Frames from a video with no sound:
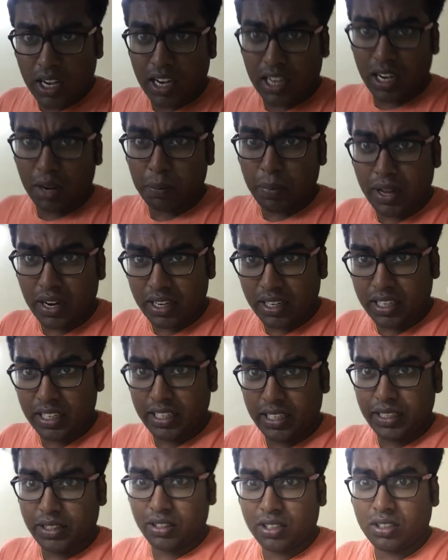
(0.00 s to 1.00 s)
And
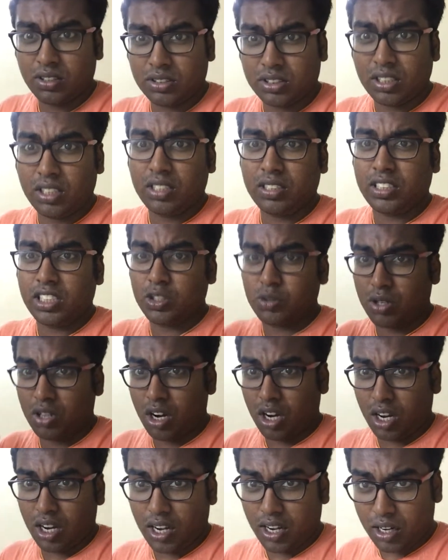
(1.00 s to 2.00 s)
apparently, certain things were
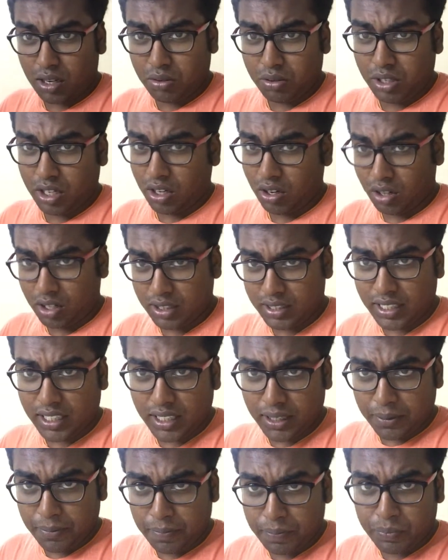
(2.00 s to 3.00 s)
not allowed and all
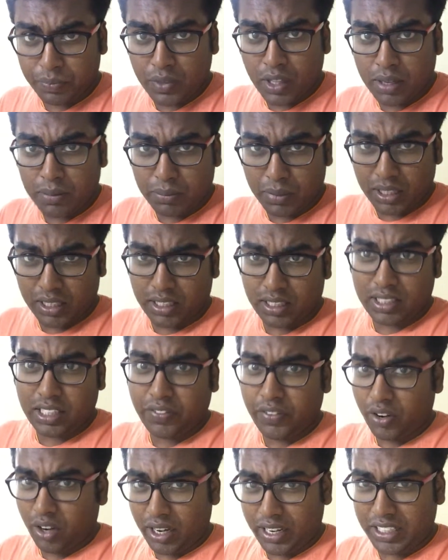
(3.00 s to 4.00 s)
that. But they
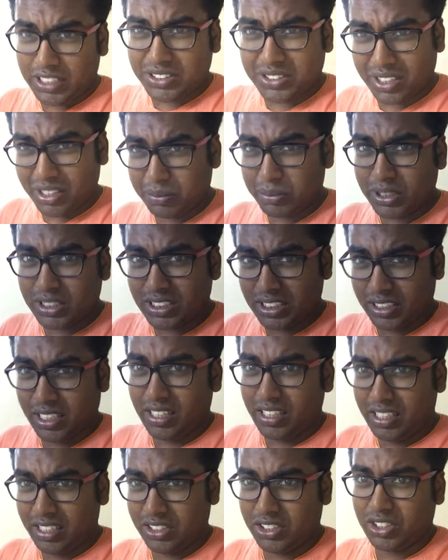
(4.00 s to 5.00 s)
were not extremists in
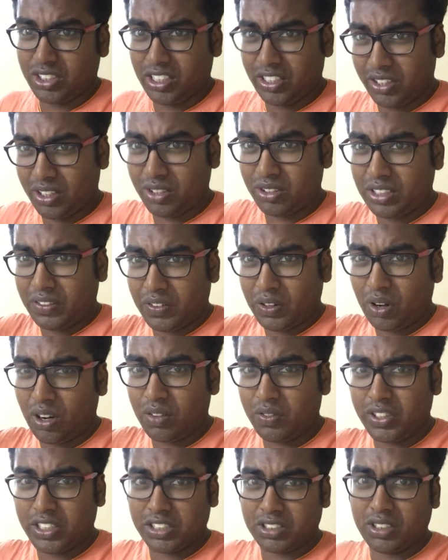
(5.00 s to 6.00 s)
their religion. They were
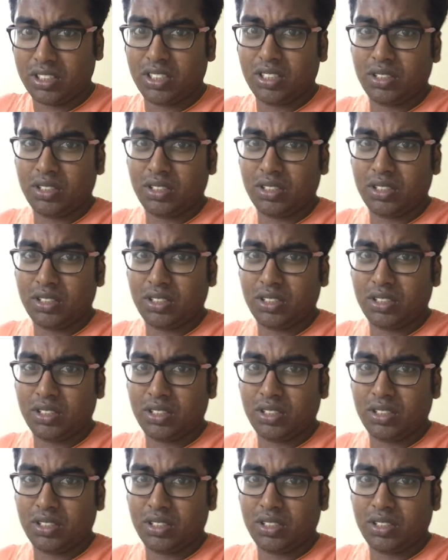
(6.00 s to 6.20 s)
always, a